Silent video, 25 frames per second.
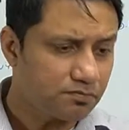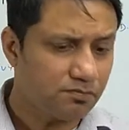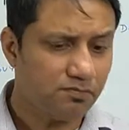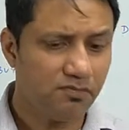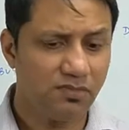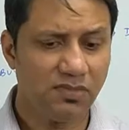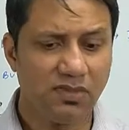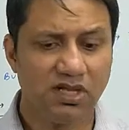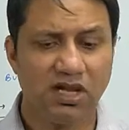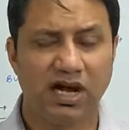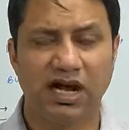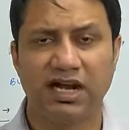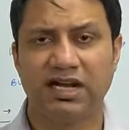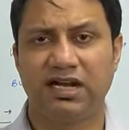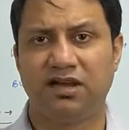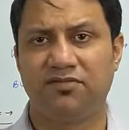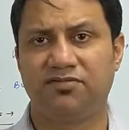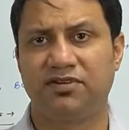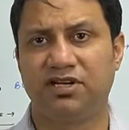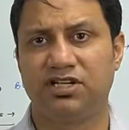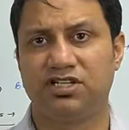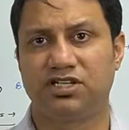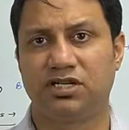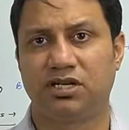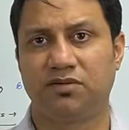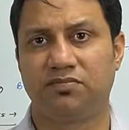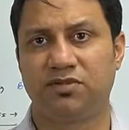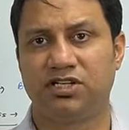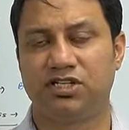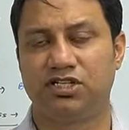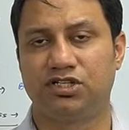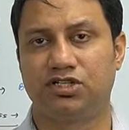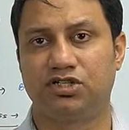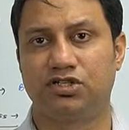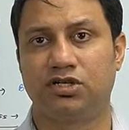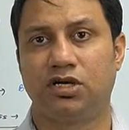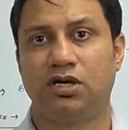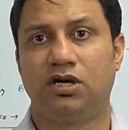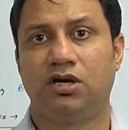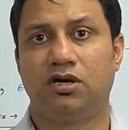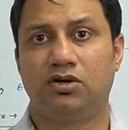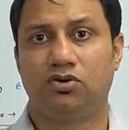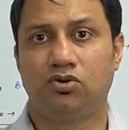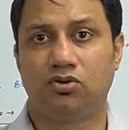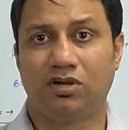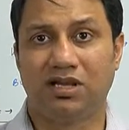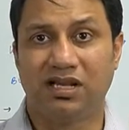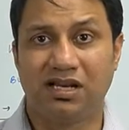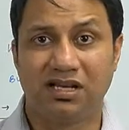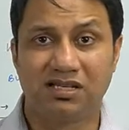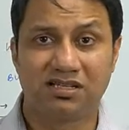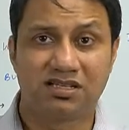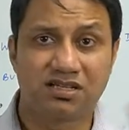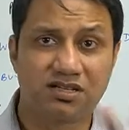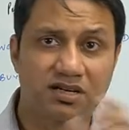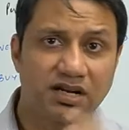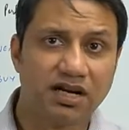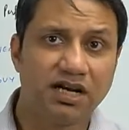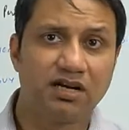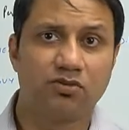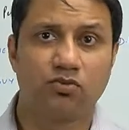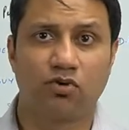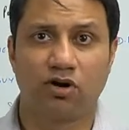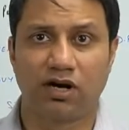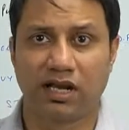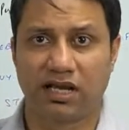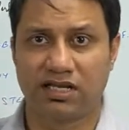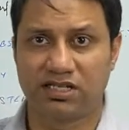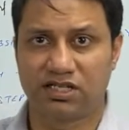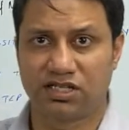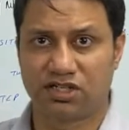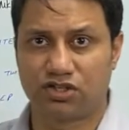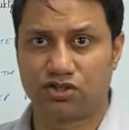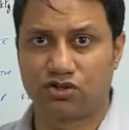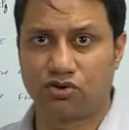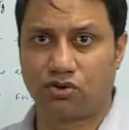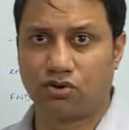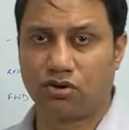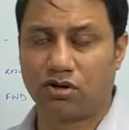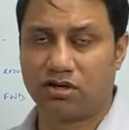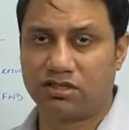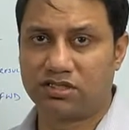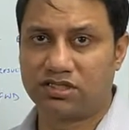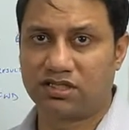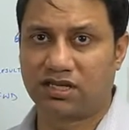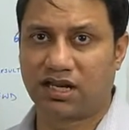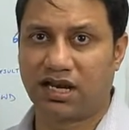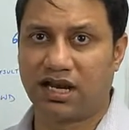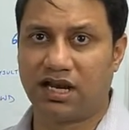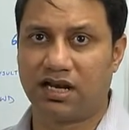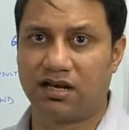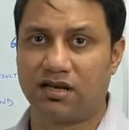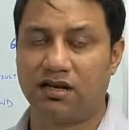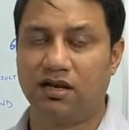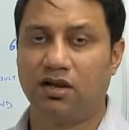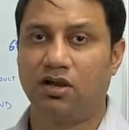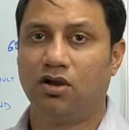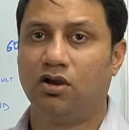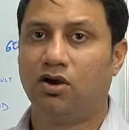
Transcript: high definition images, to illustrate what I just showed on screen,